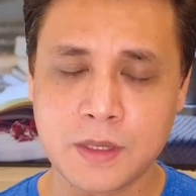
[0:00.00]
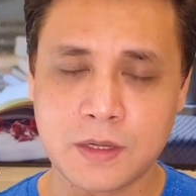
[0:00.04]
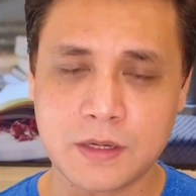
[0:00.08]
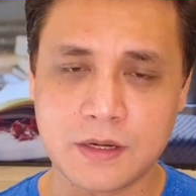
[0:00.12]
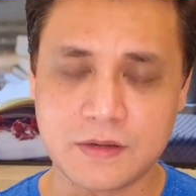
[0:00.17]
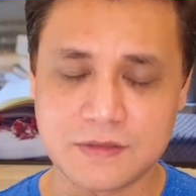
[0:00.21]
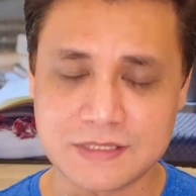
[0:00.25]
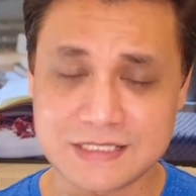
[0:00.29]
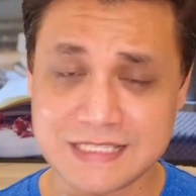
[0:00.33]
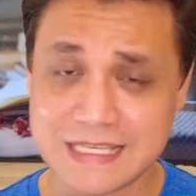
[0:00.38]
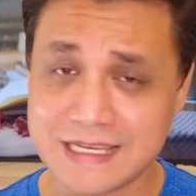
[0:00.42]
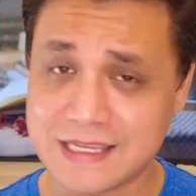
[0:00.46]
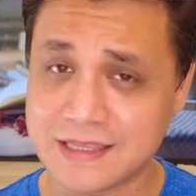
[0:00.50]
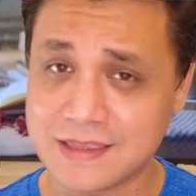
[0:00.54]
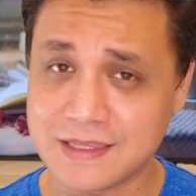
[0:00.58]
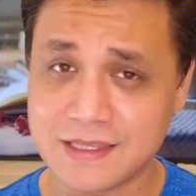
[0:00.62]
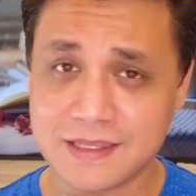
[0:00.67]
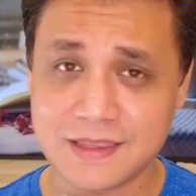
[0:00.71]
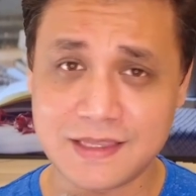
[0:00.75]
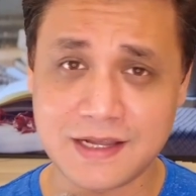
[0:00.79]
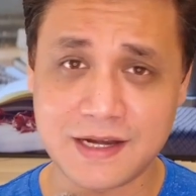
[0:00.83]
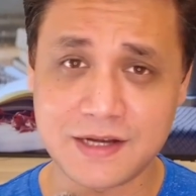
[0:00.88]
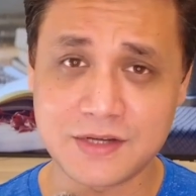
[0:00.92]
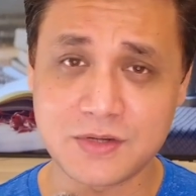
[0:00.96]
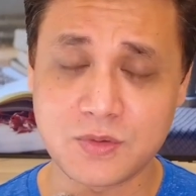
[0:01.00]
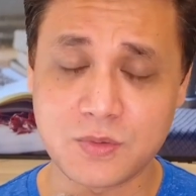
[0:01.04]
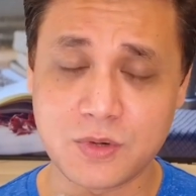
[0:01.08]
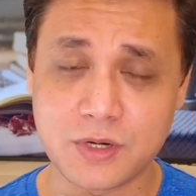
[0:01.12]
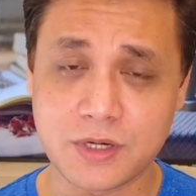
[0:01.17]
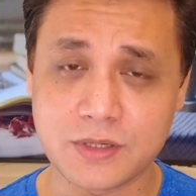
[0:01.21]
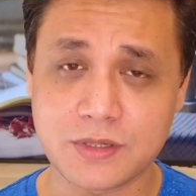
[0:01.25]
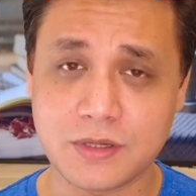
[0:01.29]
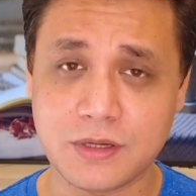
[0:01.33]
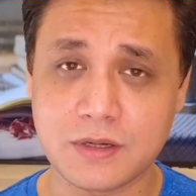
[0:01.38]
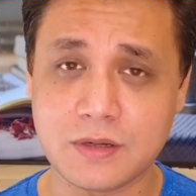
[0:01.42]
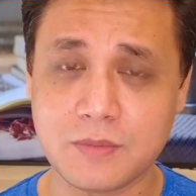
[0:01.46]
Now, the second thing that I do
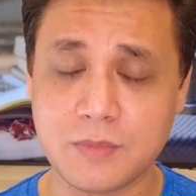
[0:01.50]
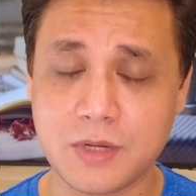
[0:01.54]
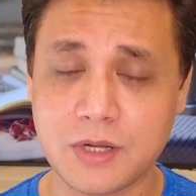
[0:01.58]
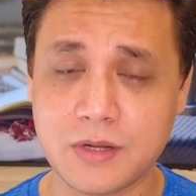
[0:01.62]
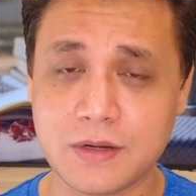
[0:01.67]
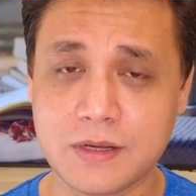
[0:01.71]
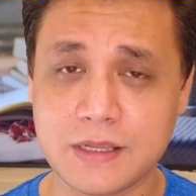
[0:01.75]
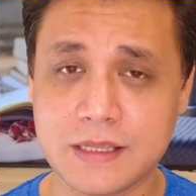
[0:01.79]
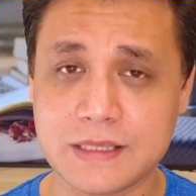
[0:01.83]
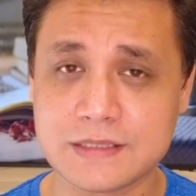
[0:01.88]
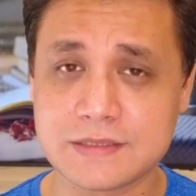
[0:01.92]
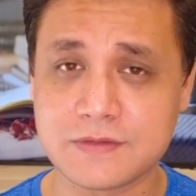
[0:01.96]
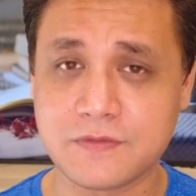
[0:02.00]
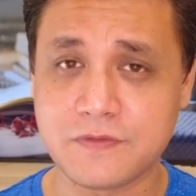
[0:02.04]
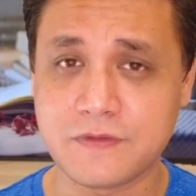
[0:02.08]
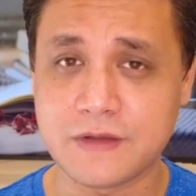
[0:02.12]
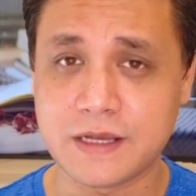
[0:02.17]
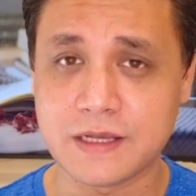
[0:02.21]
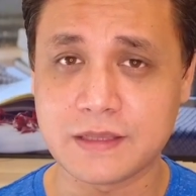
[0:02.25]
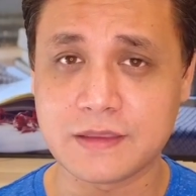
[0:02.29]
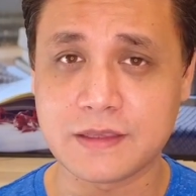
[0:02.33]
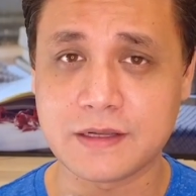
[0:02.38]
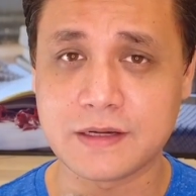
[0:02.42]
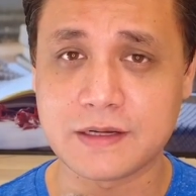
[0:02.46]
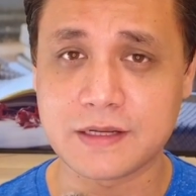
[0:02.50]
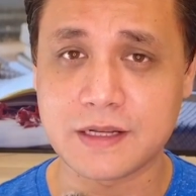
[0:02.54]
want to talk about is the fact that it